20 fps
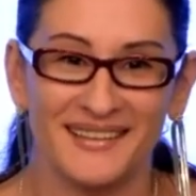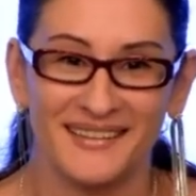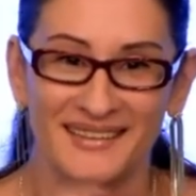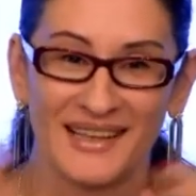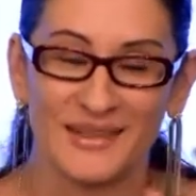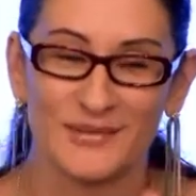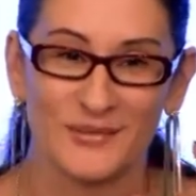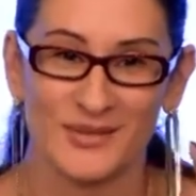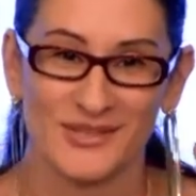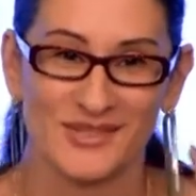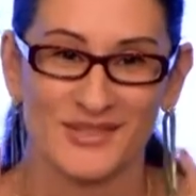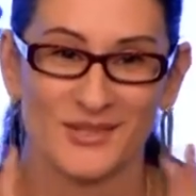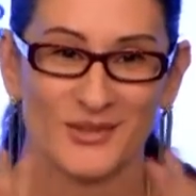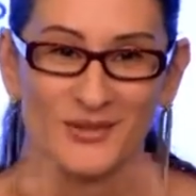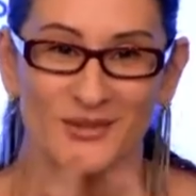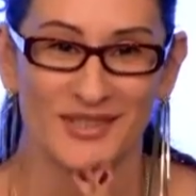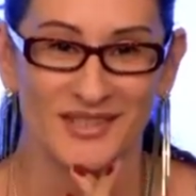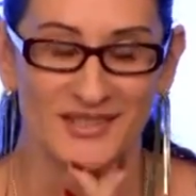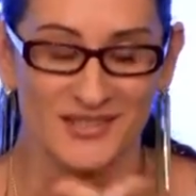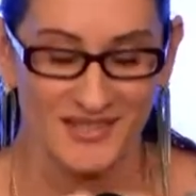That was
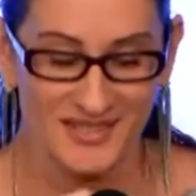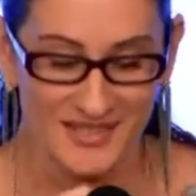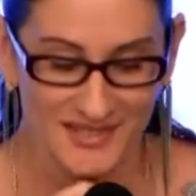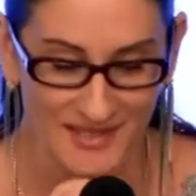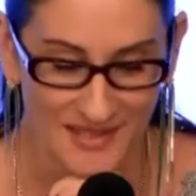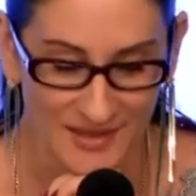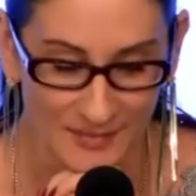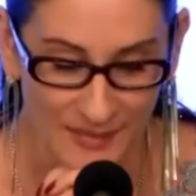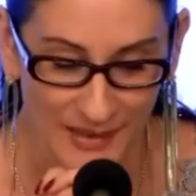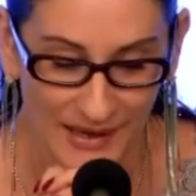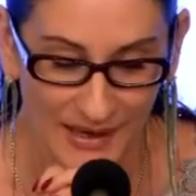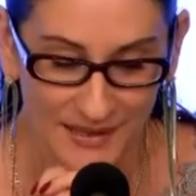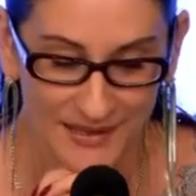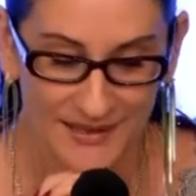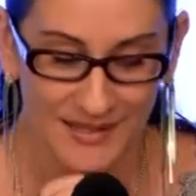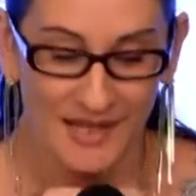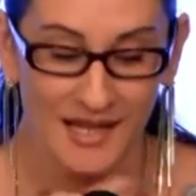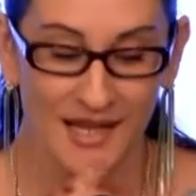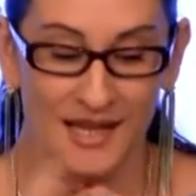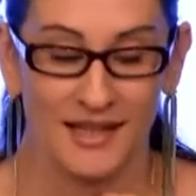so interesting. But
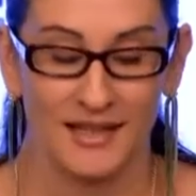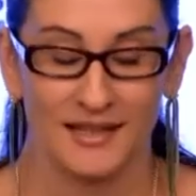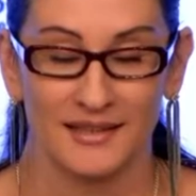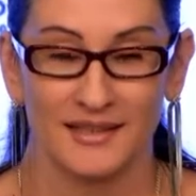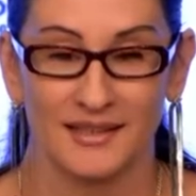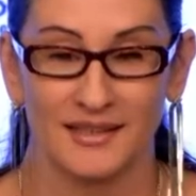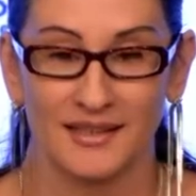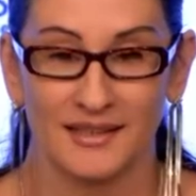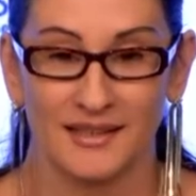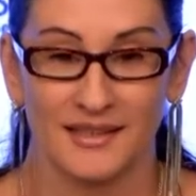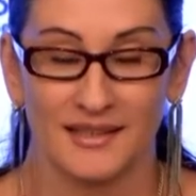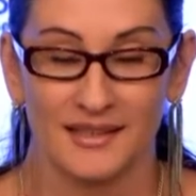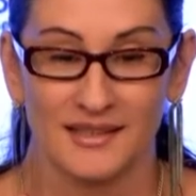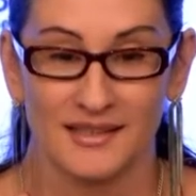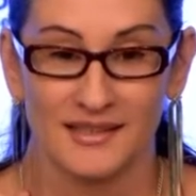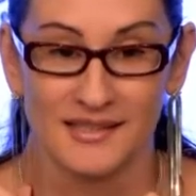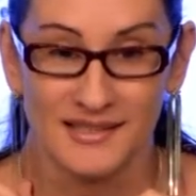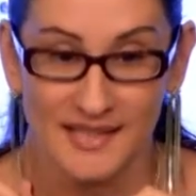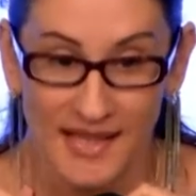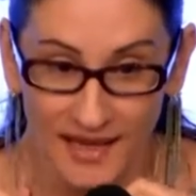the
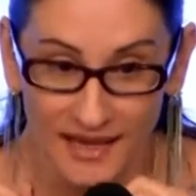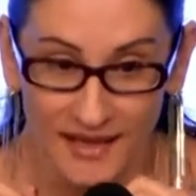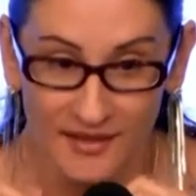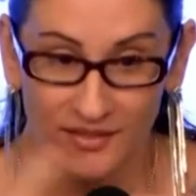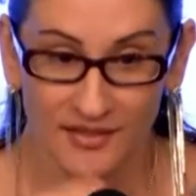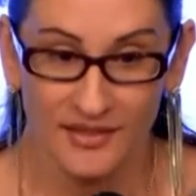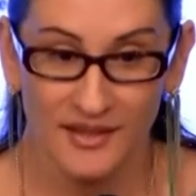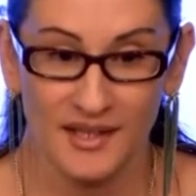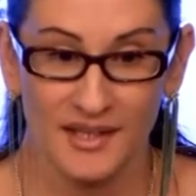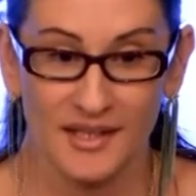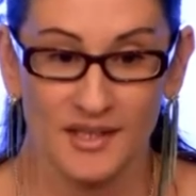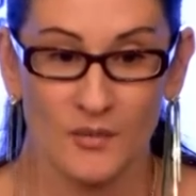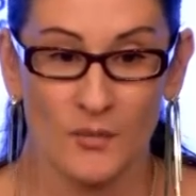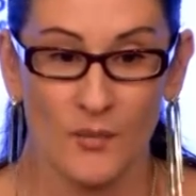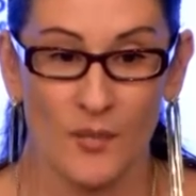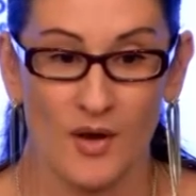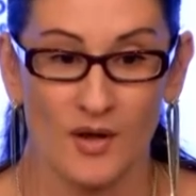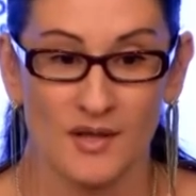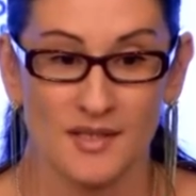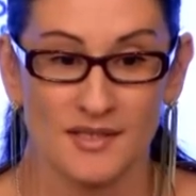second thing
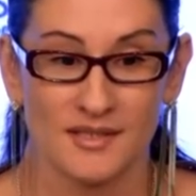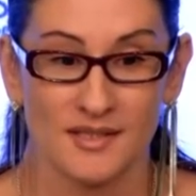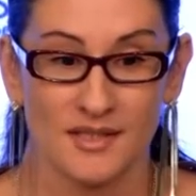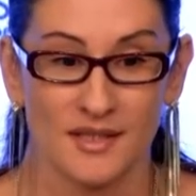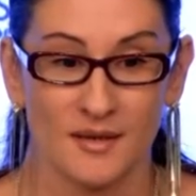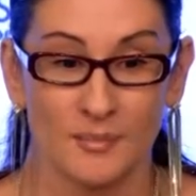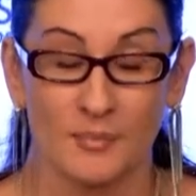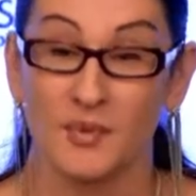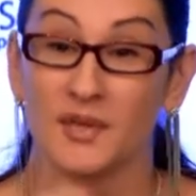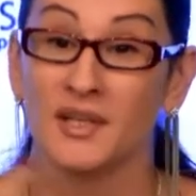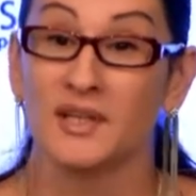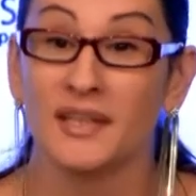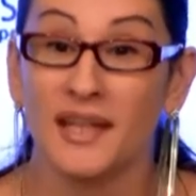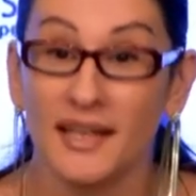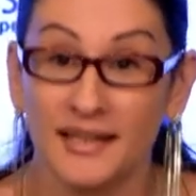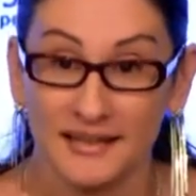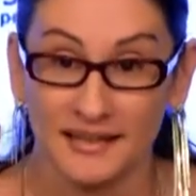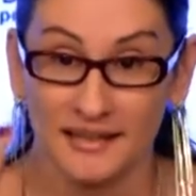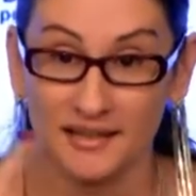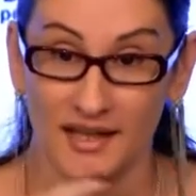was a
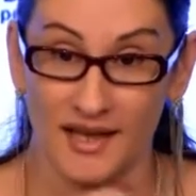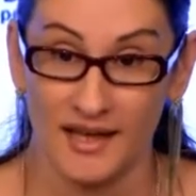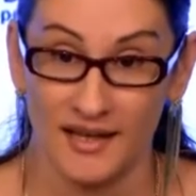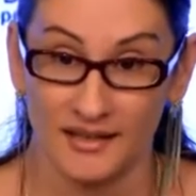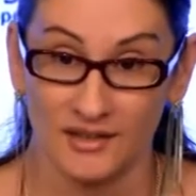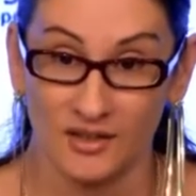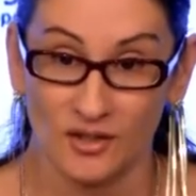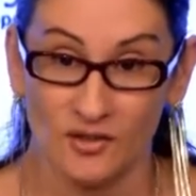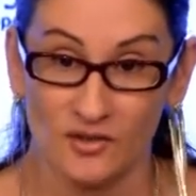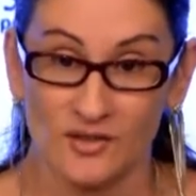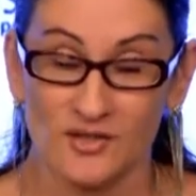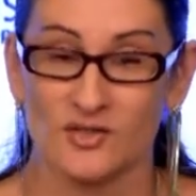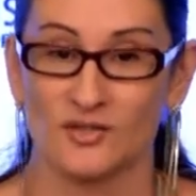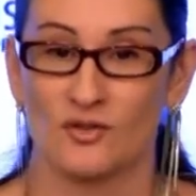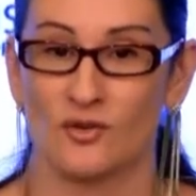prenatal diagnosis.